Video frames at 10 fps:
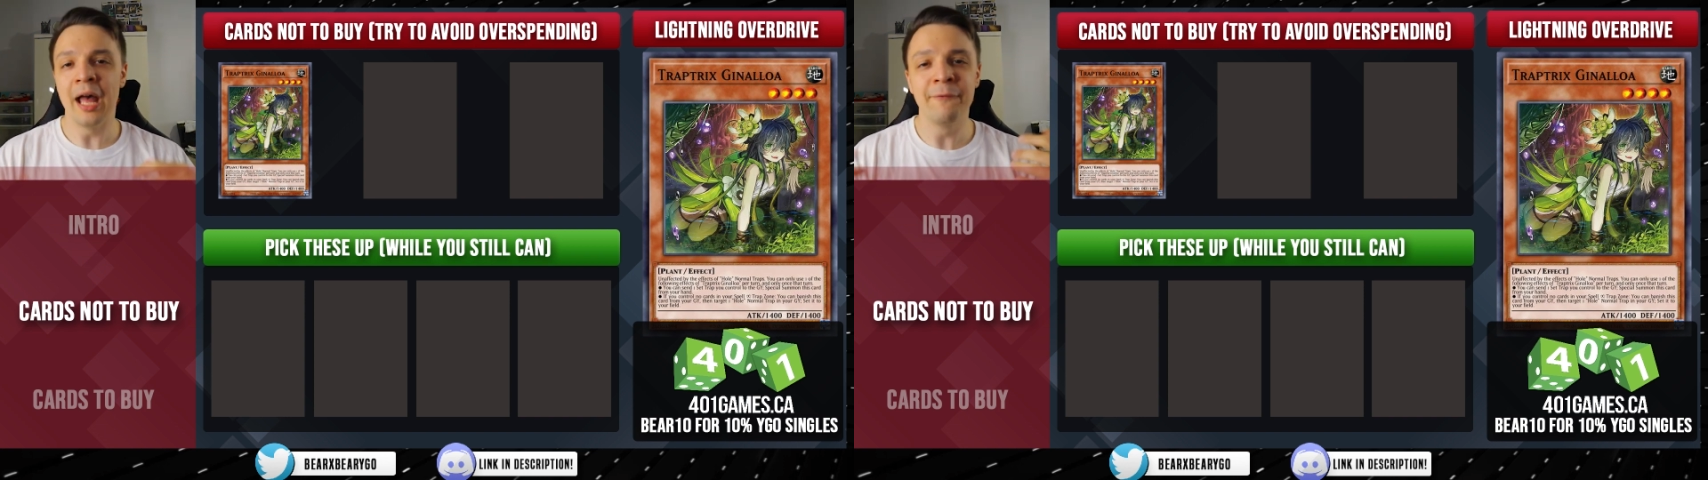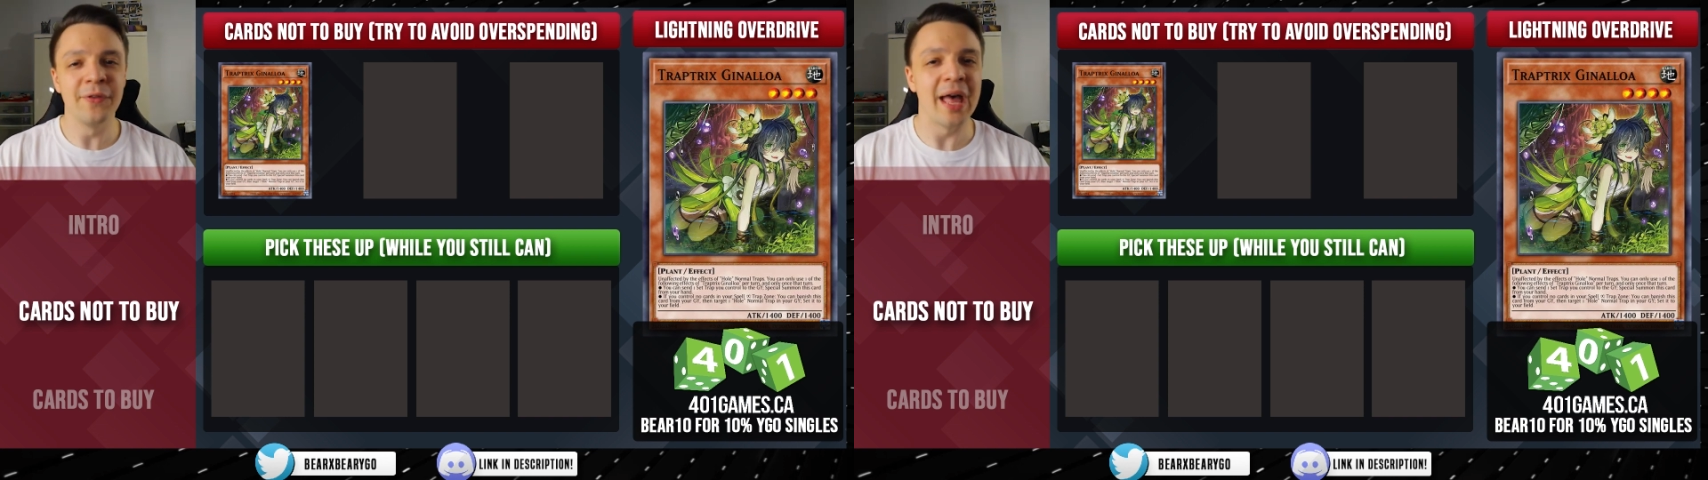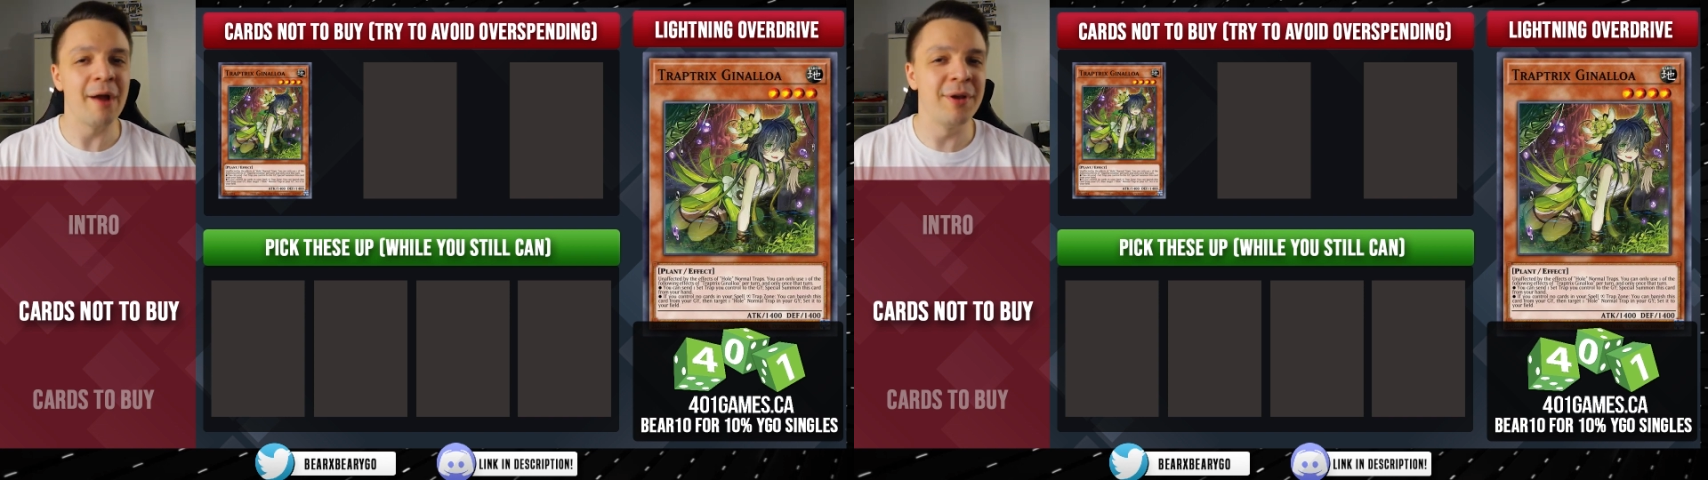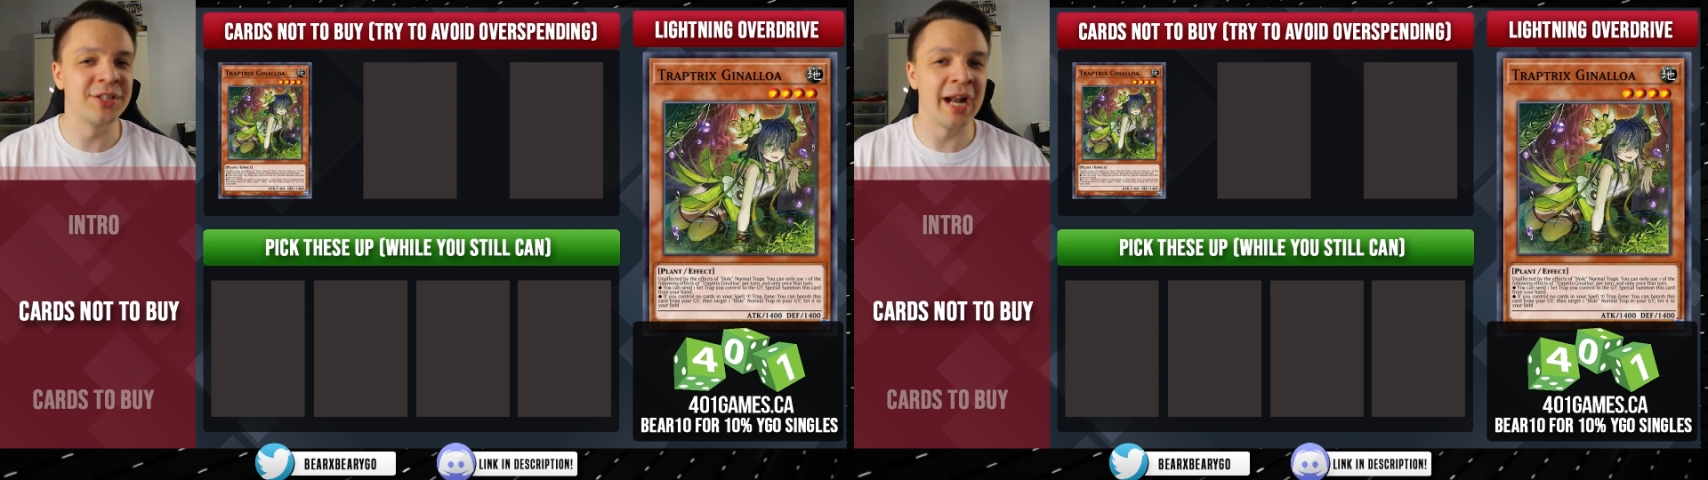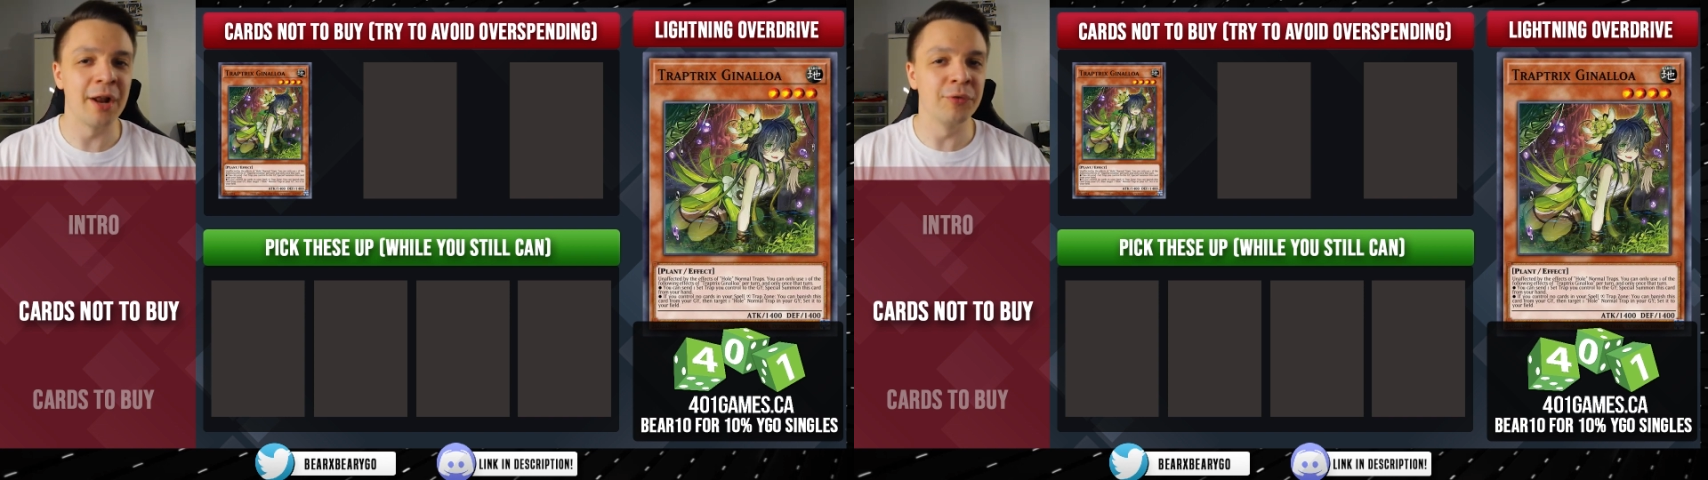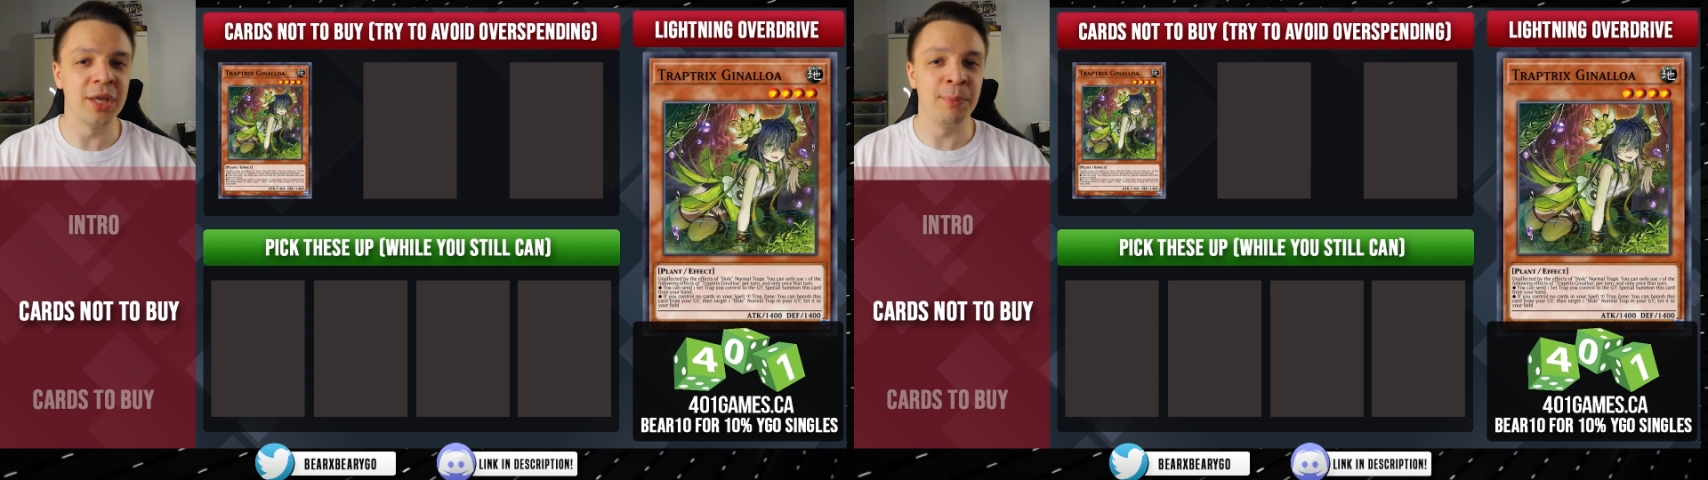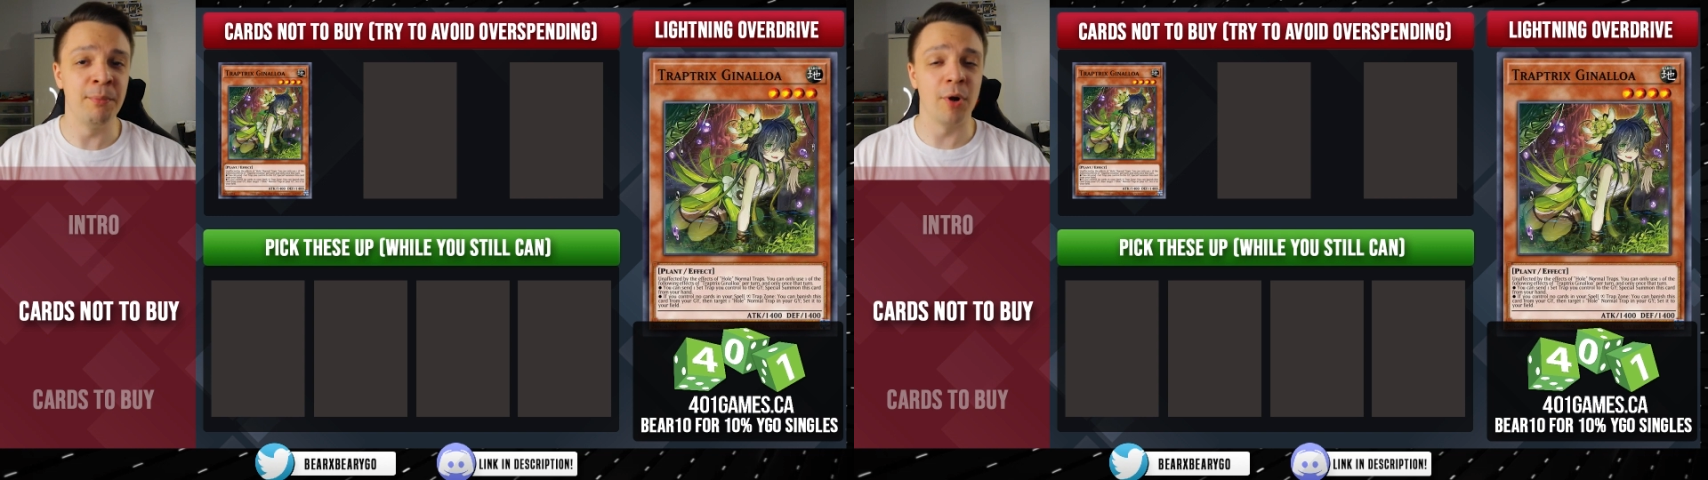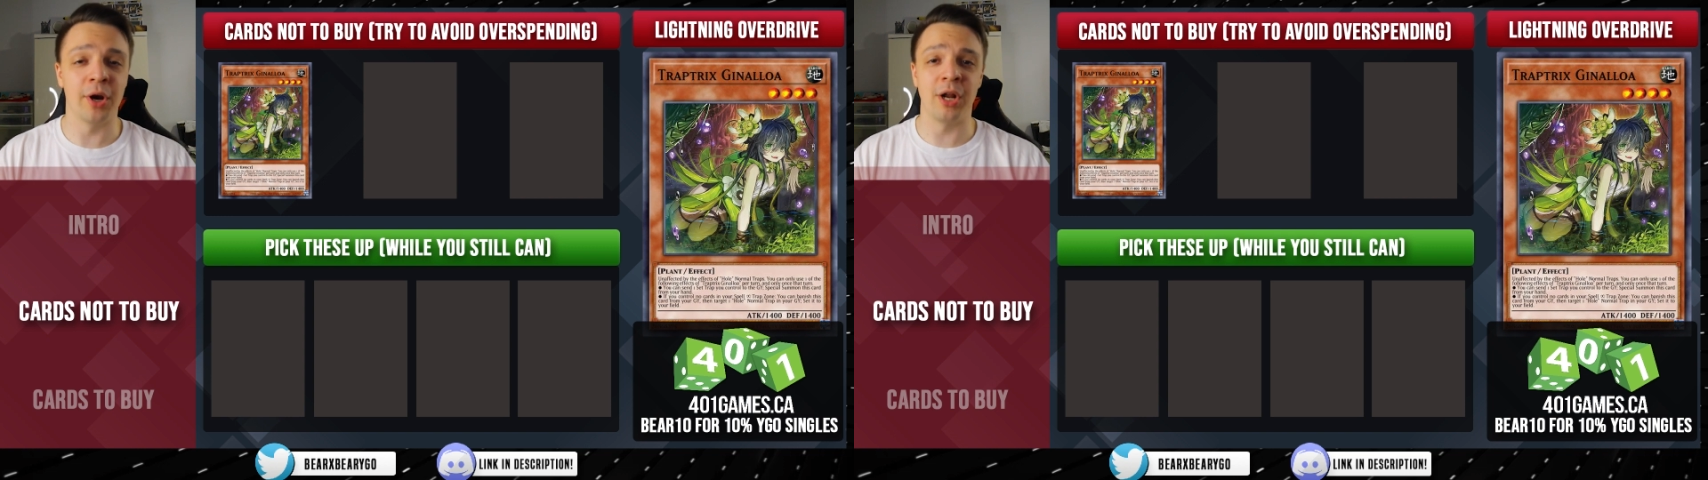And for that reason, I don't think people are